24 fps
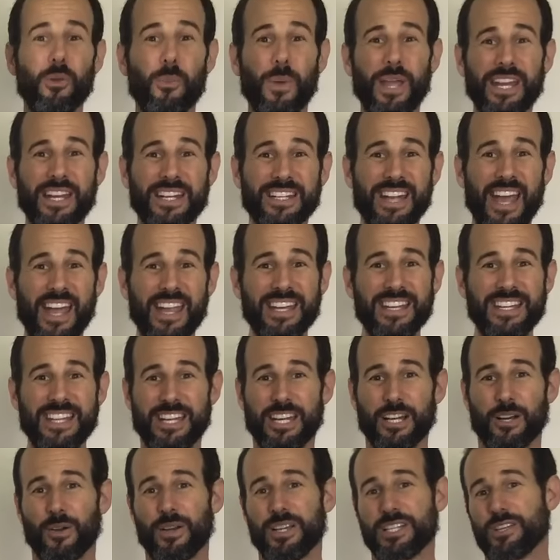way to 90
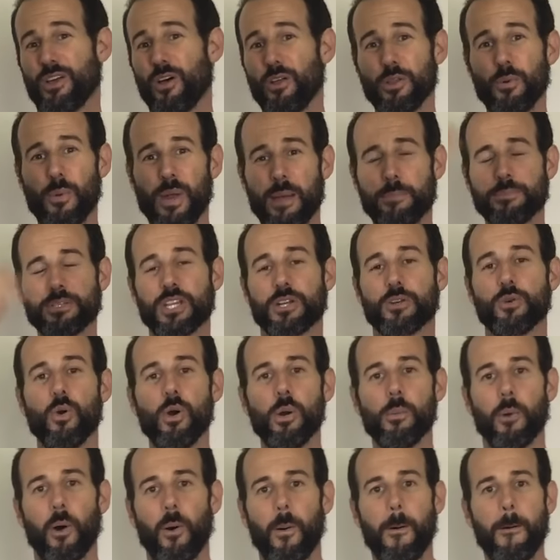degrees, all the way up to
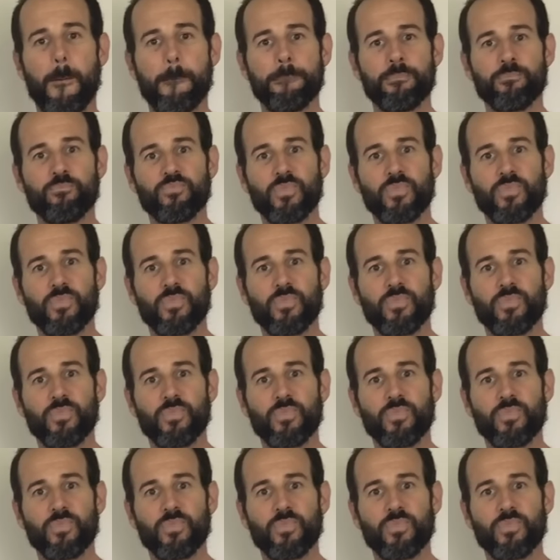normal.